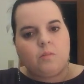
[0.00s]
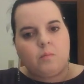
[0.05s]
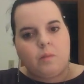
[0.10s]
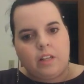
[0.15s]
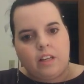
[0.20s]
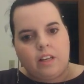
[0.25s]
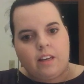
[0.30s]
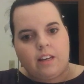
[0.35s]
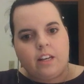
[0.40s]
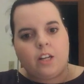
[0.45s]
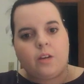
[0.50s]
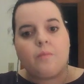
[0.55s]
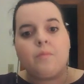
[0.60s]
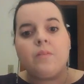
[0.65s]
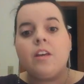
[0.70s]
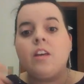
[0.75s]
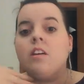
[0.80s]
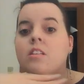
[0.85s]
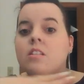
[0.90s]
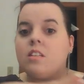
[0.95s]
what are you going to do?
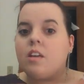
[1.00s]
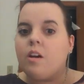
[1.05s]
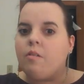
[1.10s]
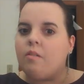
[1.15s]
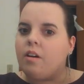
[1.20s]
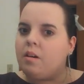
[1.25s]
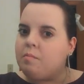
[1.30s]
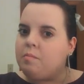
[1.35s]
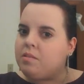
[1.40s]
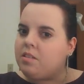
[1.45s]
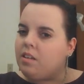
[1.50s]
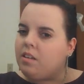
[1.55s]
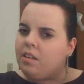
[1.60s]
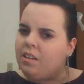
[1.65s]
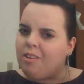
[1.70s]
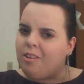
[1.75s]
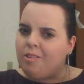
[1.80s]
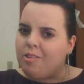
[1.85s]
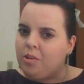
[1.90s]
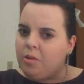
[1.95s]
So I'm still
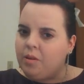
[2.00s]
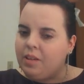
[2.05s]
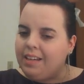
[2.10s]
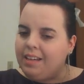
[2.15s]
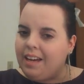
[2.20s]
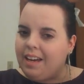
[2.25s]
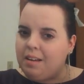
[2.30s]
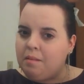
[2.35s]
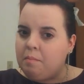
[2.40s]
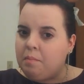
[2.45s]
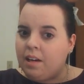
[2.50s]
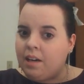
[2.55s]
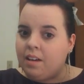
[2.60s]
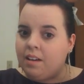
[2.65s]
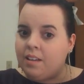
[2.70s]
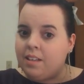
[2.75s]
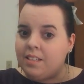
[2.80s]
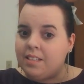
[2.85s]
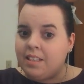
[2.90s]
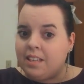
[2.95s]
going to go through it again
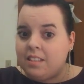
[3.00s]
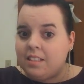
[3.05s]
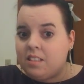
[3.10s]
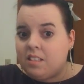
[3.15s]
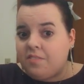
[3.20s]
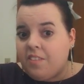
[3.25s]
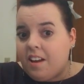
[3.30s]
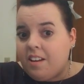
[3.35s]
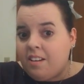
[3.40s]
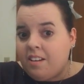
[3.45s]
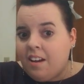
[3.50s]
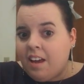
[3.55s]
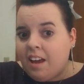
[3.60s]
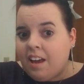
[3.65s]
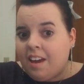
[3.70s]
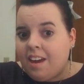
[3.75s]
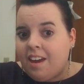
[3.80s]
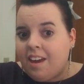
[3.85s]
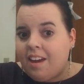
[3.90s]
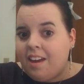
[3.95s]
because it's fun
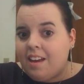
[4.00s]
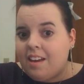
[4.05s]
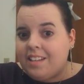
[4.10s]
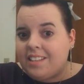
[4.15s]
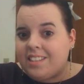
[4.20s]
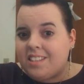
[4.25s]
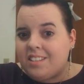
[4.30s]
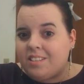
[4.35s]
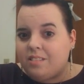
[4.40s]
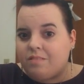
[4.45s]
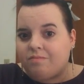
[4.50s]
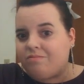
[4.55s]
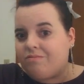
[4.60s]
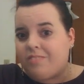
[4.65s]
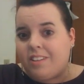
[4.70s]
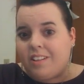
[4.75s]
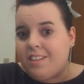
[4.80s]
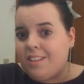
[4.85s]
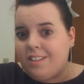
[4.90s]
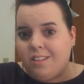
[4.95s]
and it's
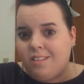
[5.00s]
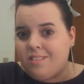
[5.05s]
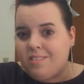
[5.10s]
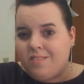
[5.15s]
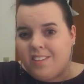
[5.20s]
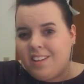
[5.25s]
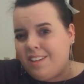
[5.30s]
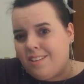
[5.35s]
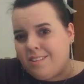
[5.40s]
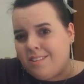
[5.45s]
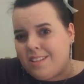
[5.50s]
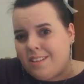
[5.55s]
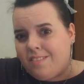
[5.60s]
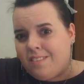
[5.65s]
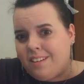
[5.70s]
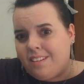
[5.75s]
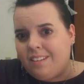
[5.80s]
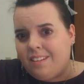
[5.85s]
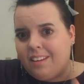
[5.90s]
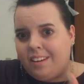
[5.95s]
wanted to do these videos,
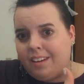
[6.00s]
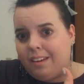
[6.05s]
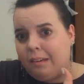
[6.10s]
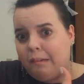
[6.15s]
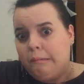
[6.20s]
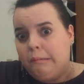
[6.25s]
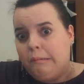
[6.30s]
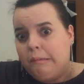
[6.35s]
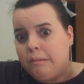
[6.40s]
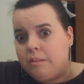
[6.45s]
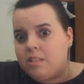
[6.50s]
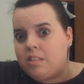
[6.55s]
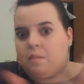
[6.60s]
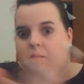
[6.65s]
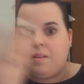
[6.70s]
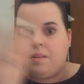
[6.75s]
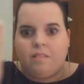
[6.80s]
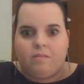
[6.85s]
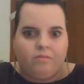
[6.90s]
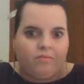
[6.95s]
evidently. I don't know, it's like
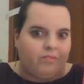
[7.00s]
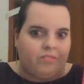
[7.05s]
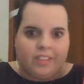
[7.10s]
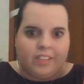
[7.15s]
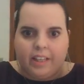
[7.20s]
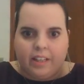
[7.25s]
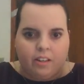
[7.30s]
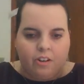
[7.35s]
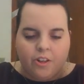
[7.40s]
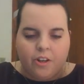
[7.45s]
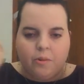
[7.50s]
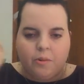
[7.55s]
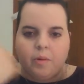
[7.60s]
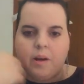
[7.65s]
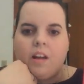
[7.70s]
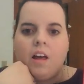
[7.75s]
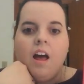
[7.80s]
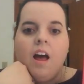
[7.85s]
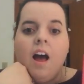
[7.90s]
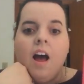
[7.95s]
my second or third
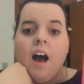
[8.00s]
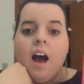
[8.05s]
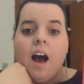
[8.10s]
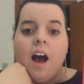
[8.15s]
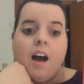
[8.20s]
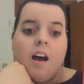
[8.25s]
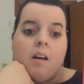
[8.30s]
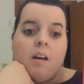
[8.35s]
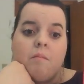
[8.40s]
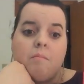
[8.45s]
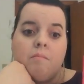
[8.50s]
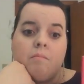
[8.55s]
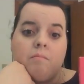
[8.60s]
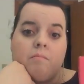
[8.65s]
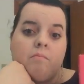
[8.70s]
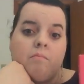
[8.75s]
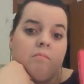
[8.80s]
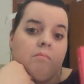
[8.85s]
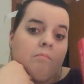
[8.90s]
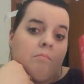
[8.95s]
one.
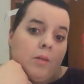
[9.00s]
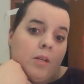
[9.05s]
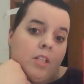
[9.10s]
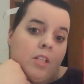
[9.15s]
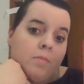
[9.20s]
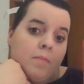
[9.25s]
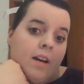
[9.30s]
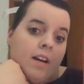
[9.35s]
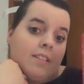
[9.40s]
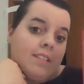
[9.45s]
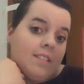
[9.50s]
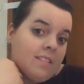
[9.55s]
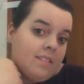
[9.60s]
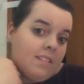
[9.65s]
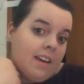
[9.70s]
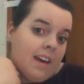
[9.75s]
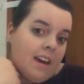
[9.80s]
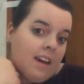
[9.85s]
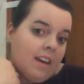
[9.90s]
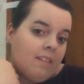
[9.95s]
Um, Birchbox,
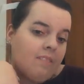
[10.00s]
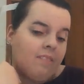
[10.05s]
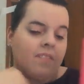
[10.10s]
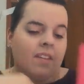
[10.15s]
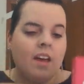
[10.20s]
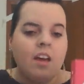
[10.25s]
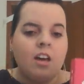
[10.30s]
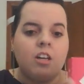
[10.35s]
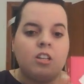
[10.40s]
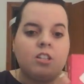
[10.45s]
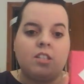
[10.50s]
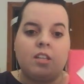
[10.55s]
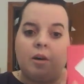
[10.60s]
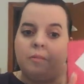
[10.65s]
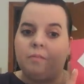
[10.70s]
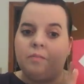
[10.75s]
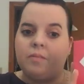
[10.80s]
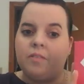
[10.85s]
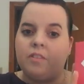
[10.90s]
yay! So,